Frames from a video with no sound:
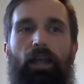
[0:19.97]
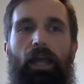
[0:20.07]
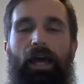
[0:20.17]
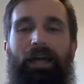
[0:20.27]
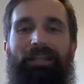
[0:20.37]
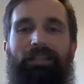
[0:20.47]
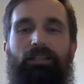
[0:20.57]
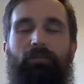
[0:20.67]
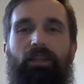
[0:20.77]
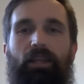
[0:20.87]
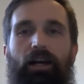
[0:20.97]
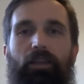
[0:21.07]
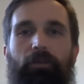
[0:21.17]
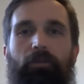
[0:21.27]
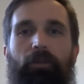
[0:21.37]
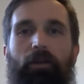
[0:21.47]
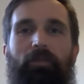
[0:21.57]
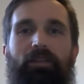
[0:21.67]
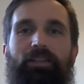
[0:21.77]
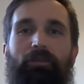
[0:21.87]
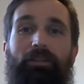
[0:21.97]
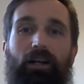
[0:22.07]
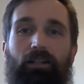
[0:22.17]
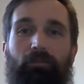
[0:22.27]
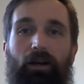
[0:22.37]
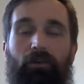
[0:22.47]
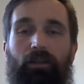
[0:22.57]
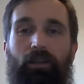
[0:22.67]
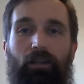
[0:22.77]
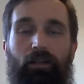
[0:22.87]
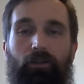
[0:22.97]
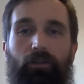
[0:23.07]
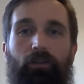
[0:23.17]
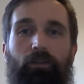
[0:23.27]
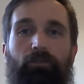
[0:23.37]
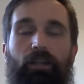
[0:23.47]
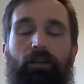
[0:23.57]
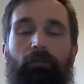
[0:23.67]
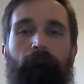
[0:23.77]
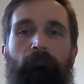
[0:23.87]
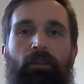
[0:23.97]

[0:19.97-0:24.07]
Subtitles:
at some of the other therapies that we talked about in an earlier video.